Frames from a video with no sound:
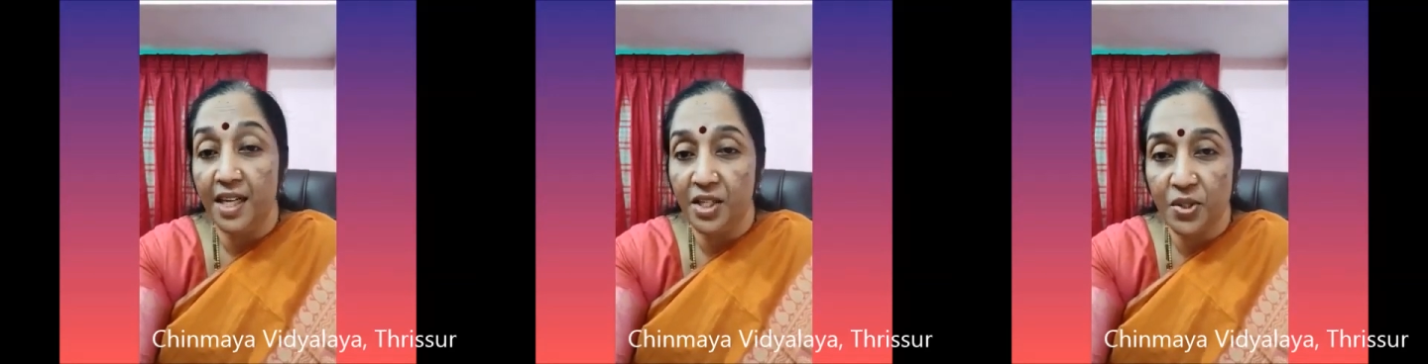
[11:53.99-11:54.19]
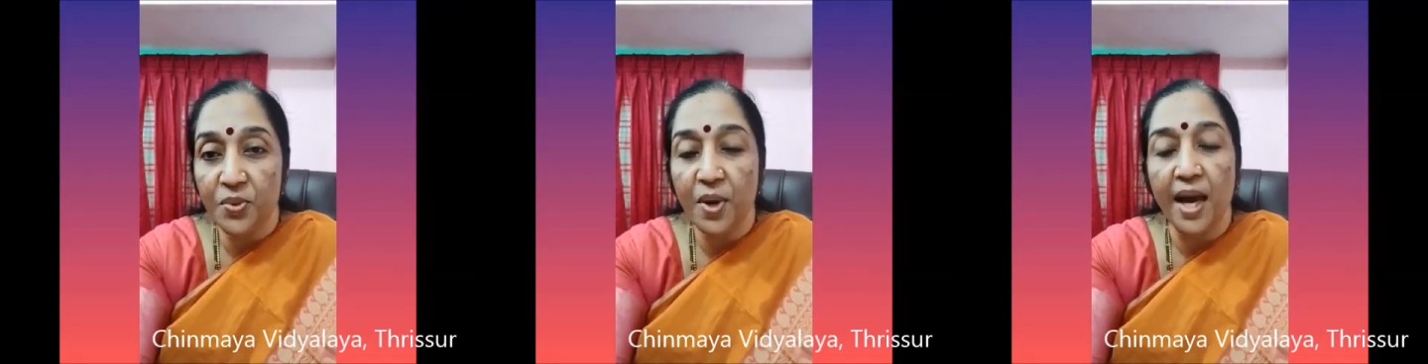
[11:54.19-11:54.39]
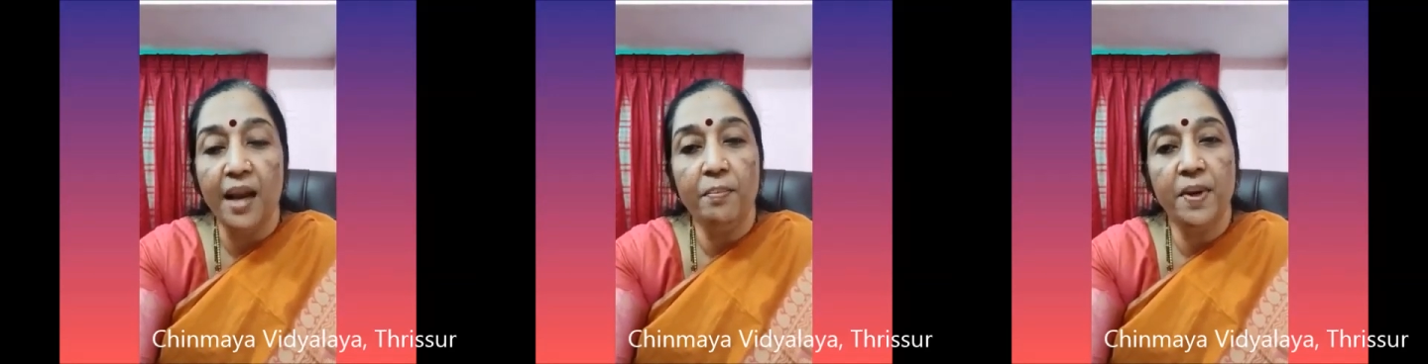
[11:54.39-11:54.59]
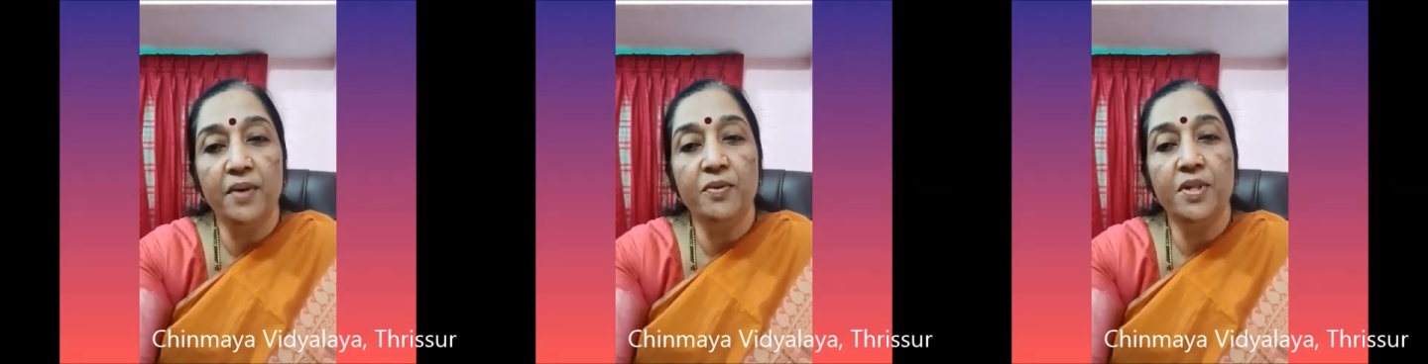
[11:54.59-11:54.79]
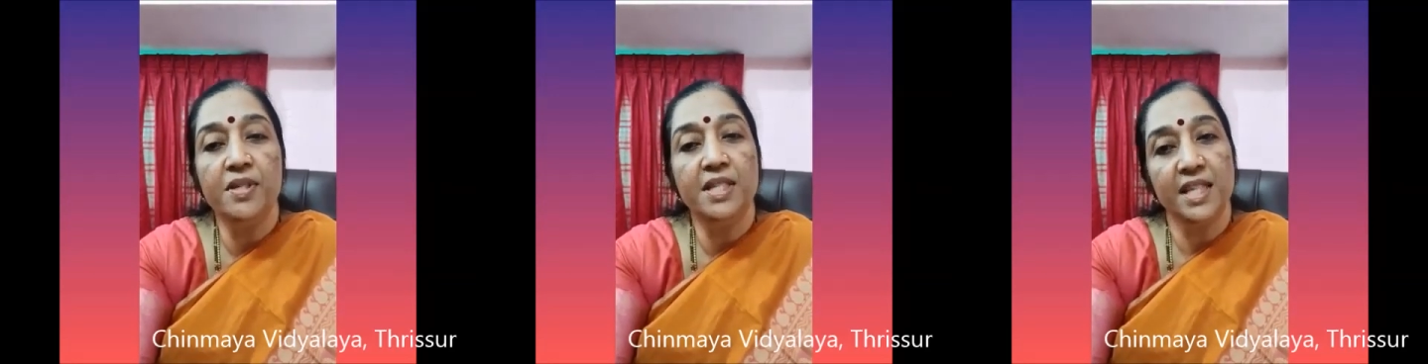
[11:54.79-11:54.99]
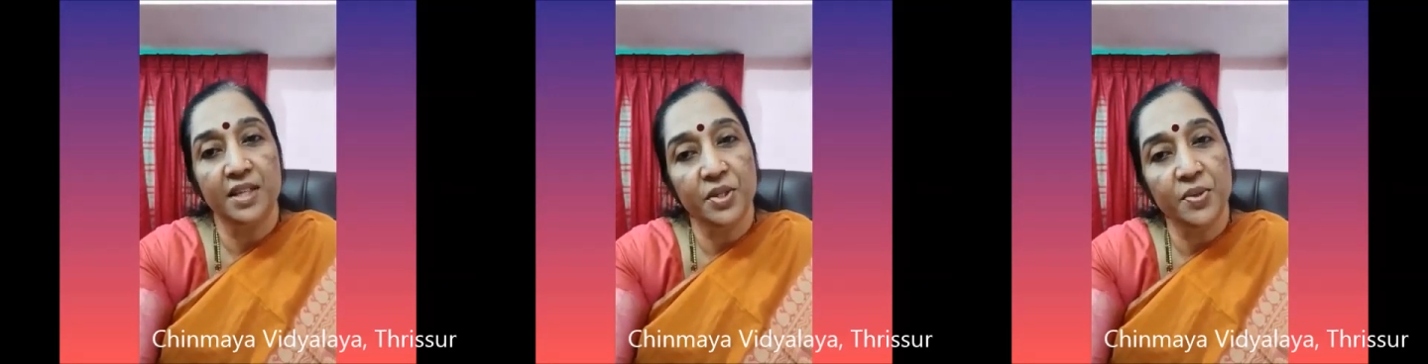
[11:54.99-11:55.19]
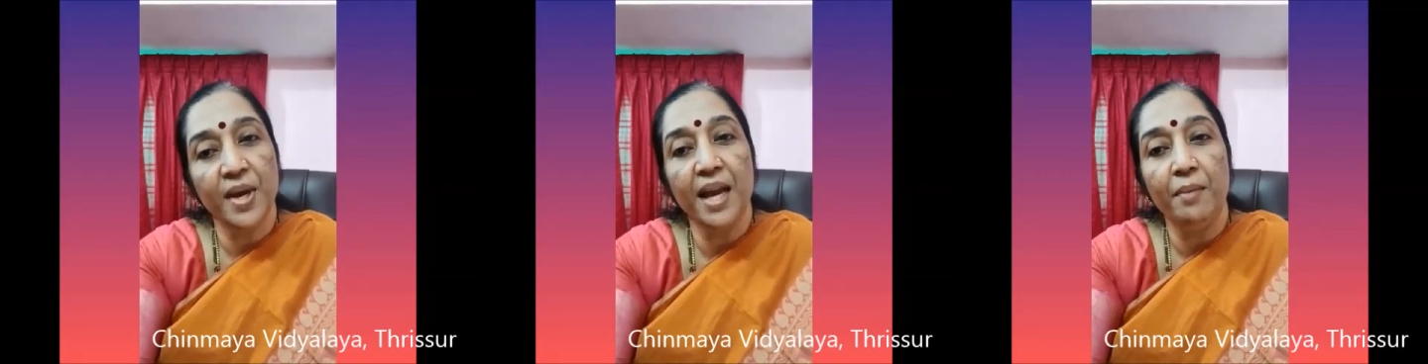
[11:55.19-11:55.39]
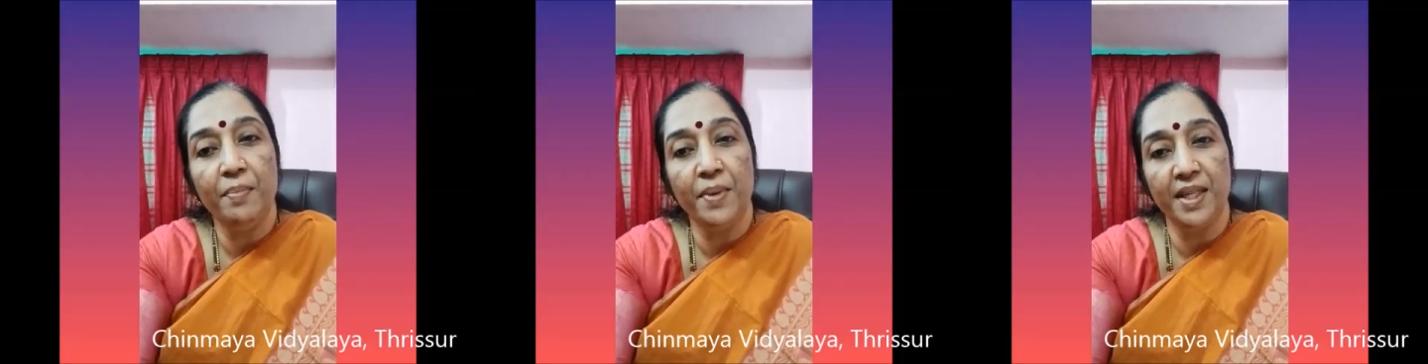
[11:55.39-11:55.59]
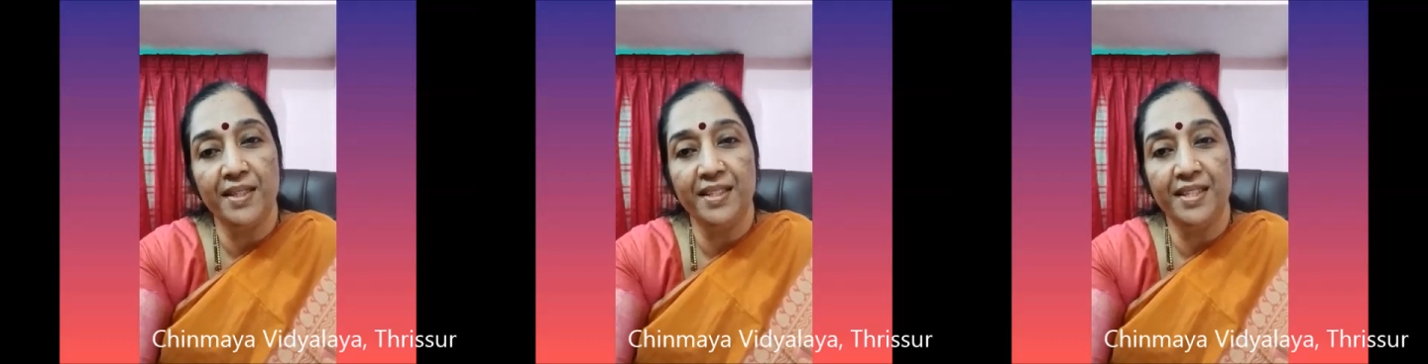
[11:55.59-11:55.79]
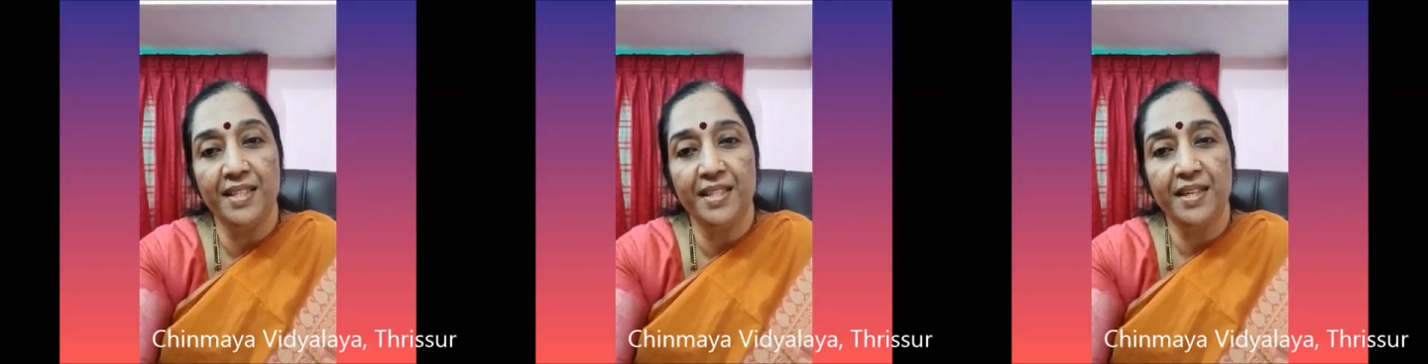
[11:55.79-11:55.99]
It's to help ours and to help
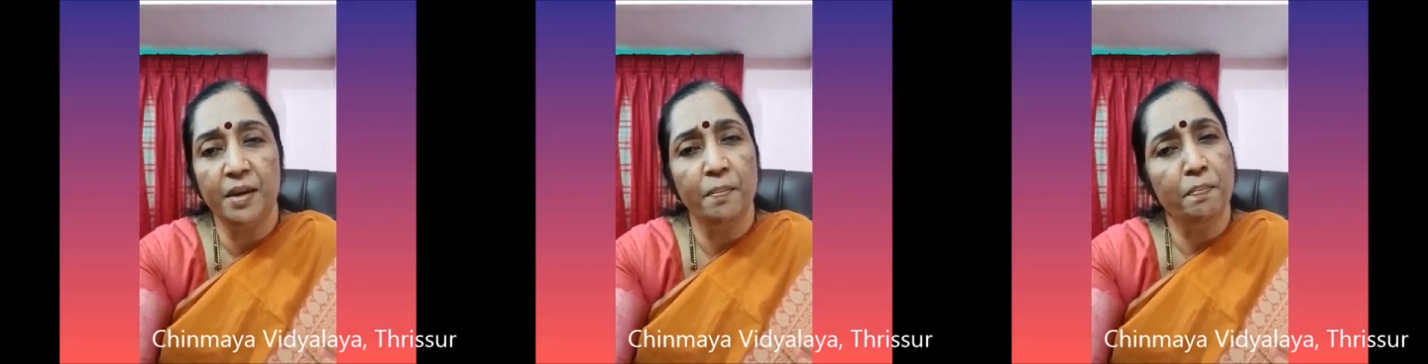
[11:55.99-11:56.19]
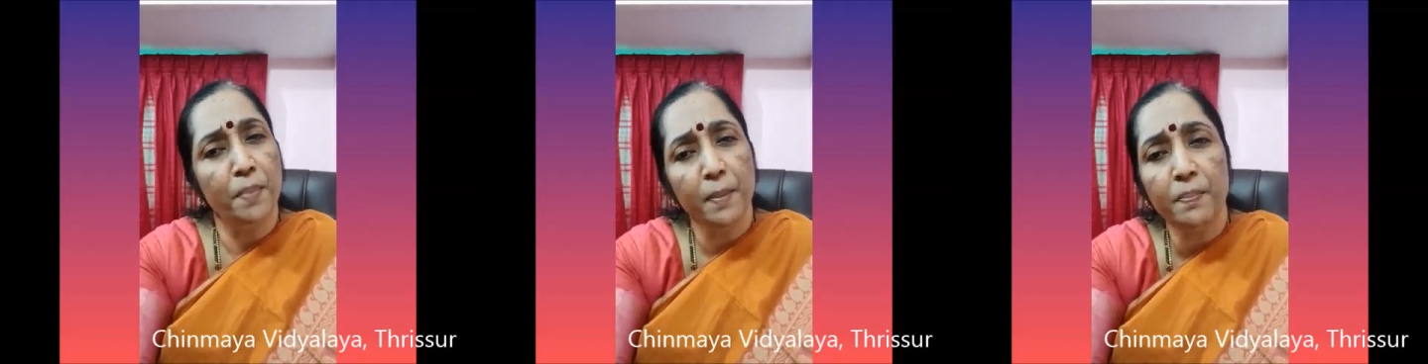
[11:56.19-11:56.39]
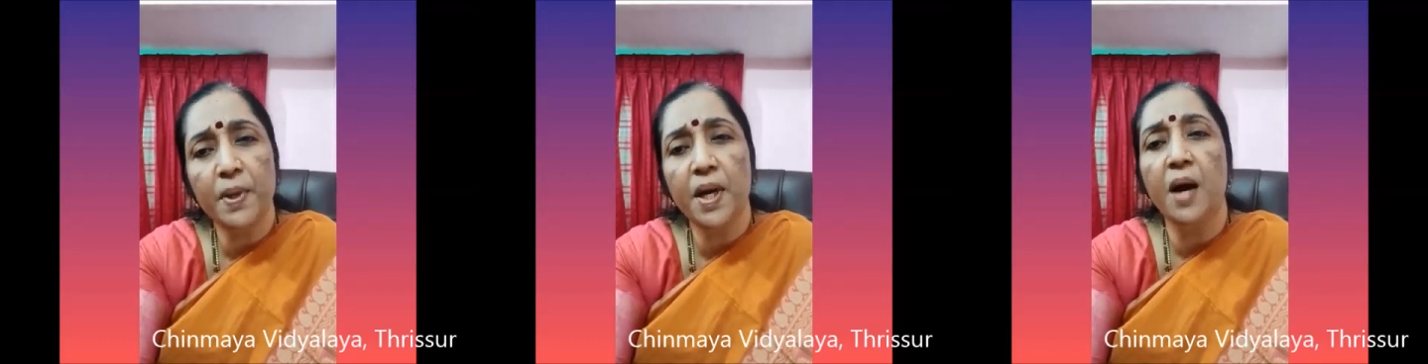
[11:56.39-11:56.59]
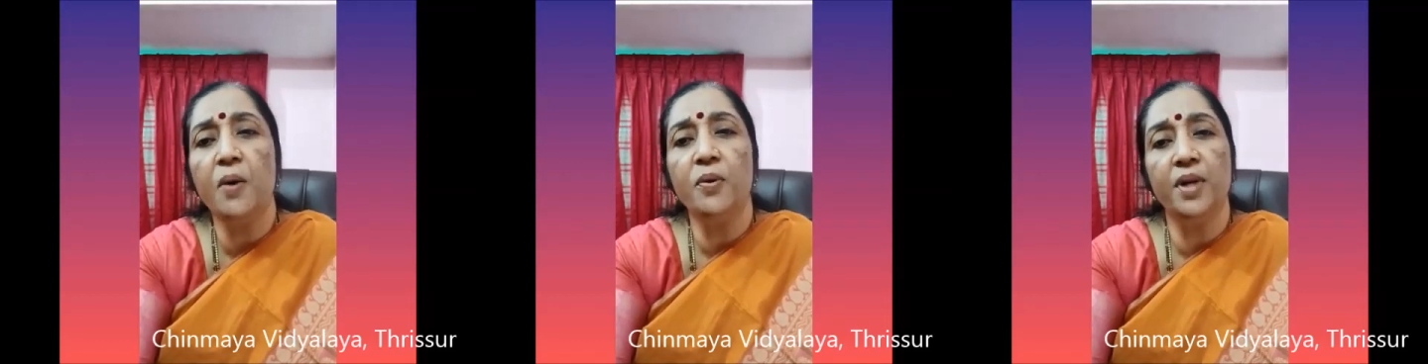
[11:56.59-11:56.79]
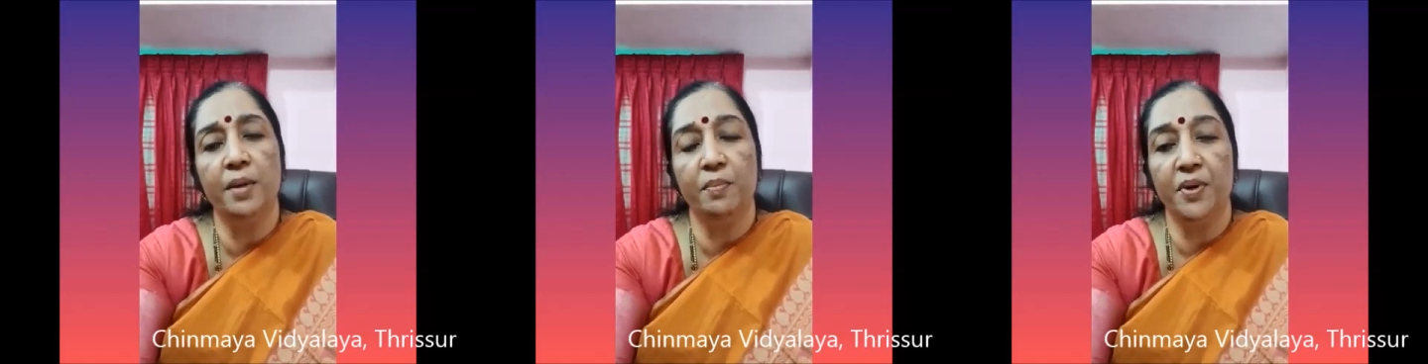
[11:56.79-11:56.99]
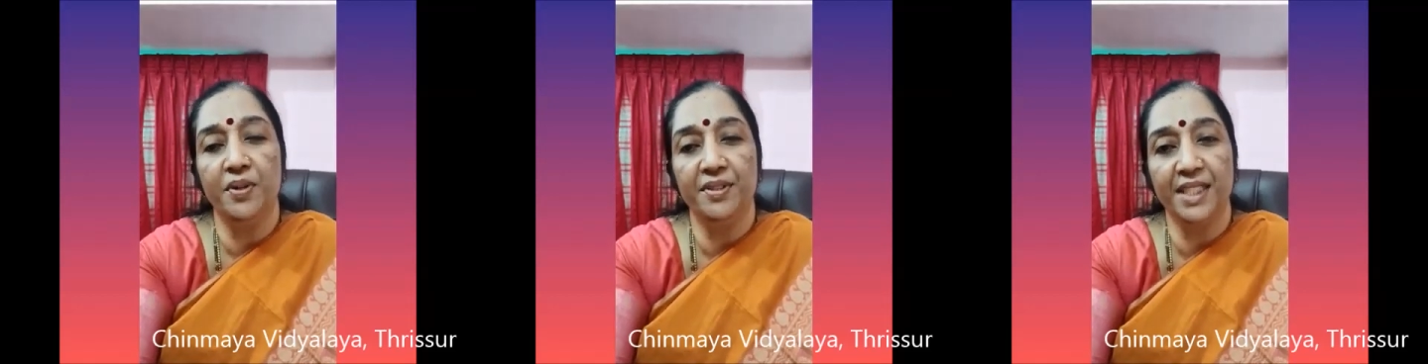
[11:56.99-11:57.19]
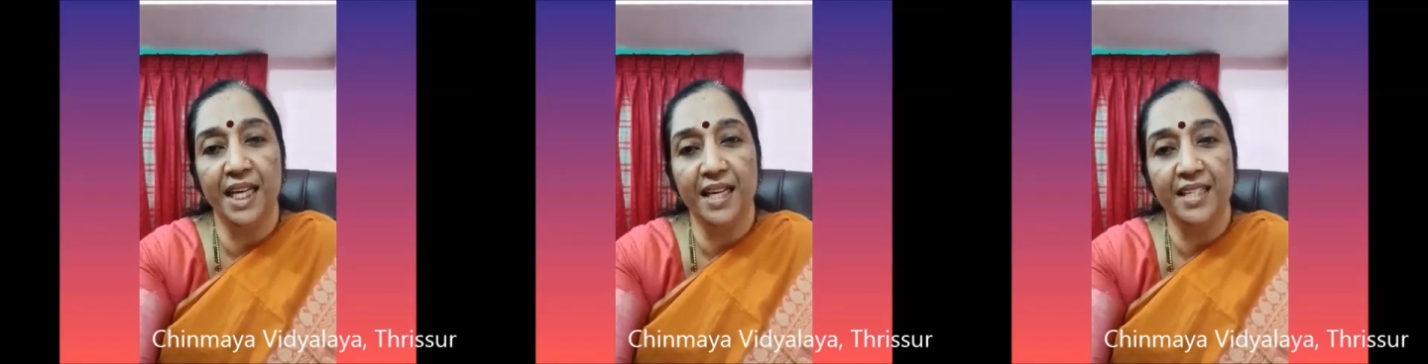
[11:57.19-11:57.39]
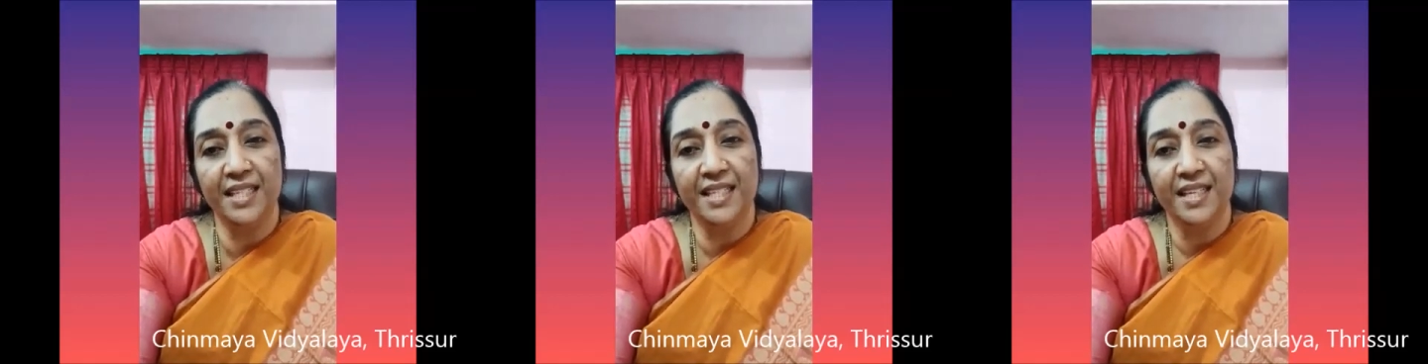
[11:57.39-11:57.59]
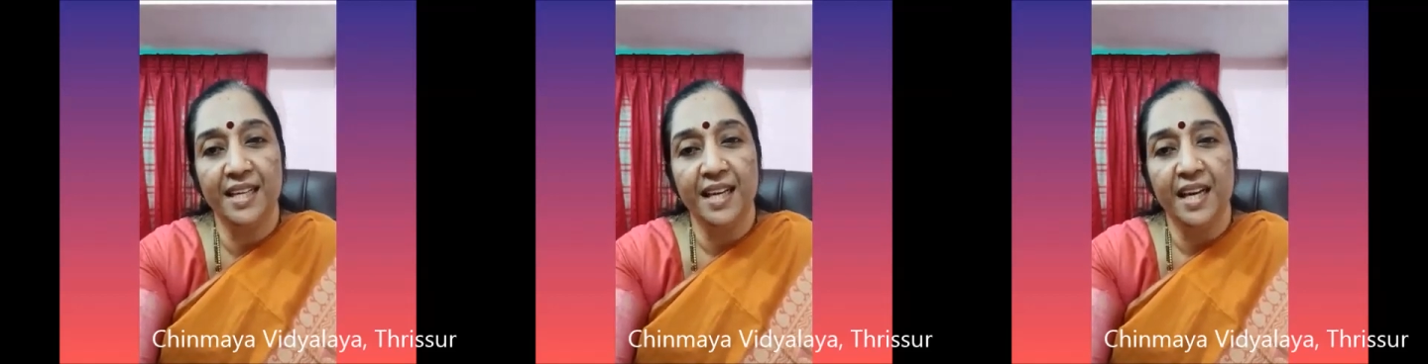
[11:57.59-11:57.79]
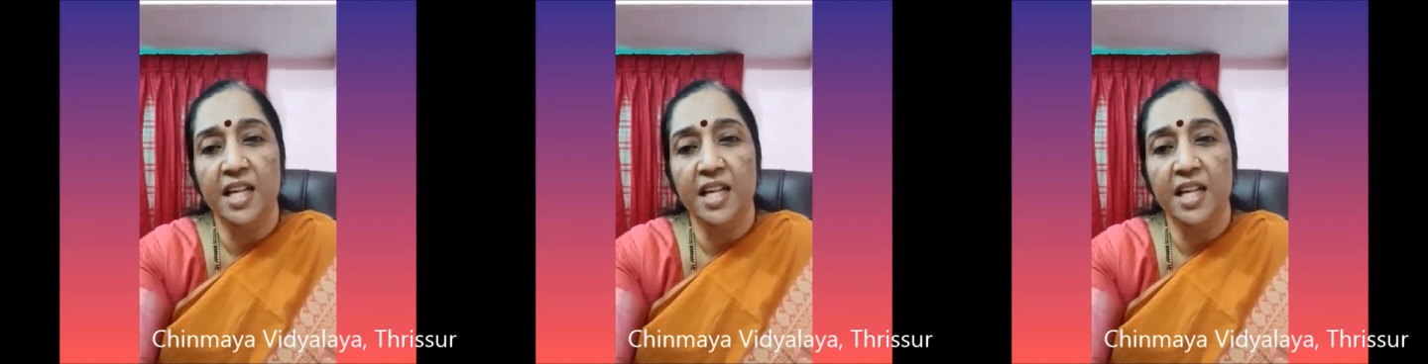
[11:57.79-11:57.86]
others. Be proud about that.